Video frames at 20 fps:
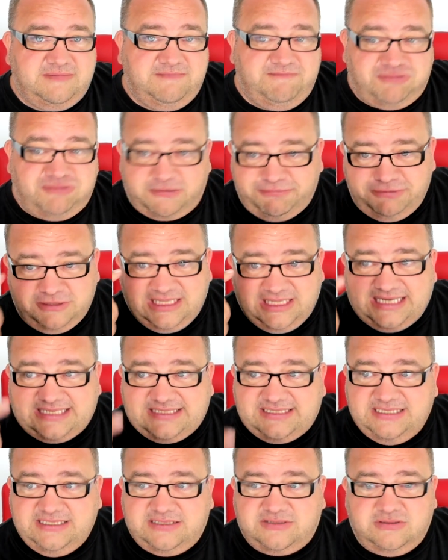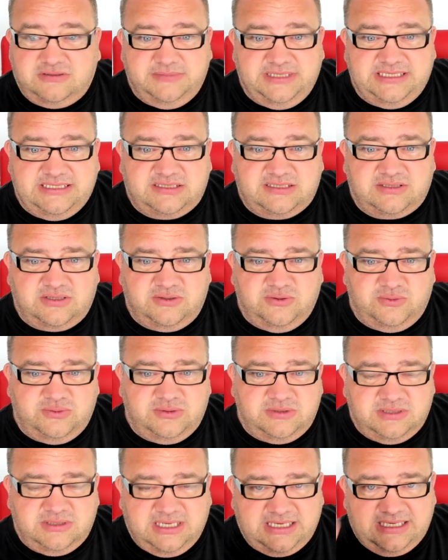Proper glasses coming
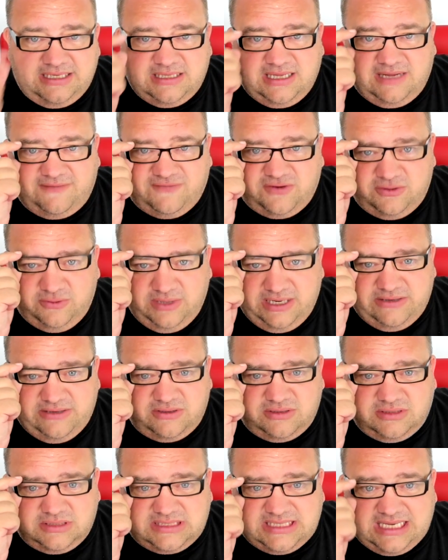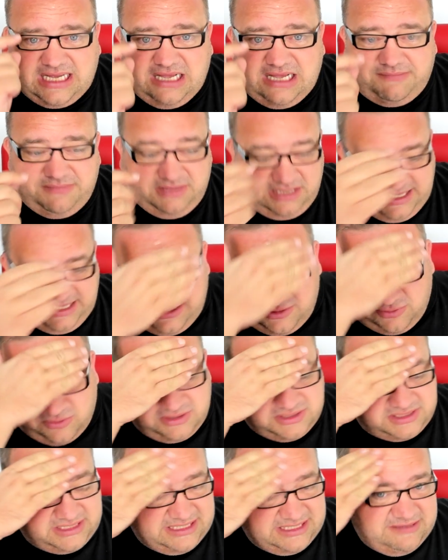soon, yeah, that I've got to wear all the time. Hey, do you want
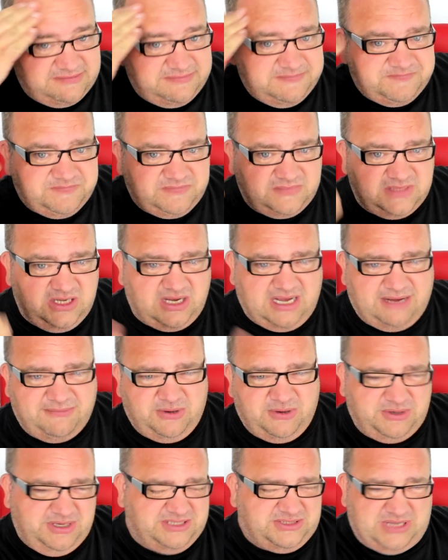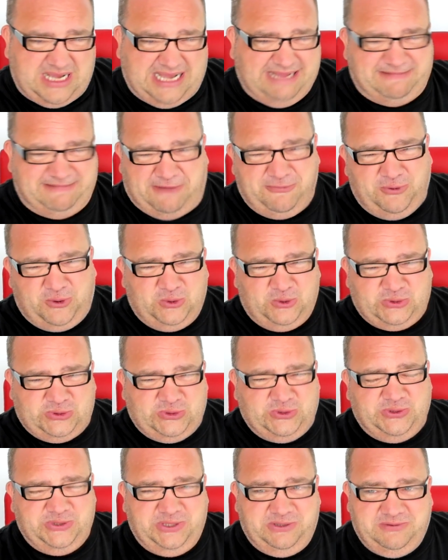to see them? No, I'm not going to show I won't
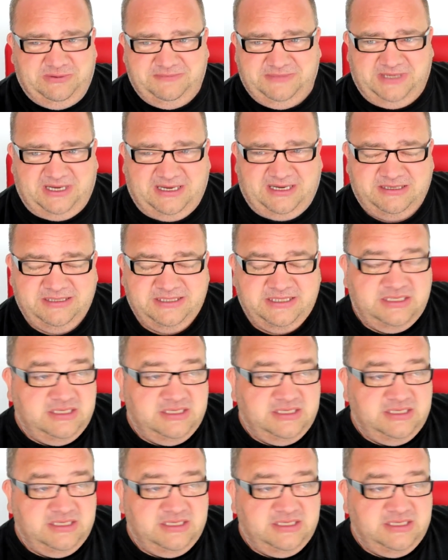show you them now.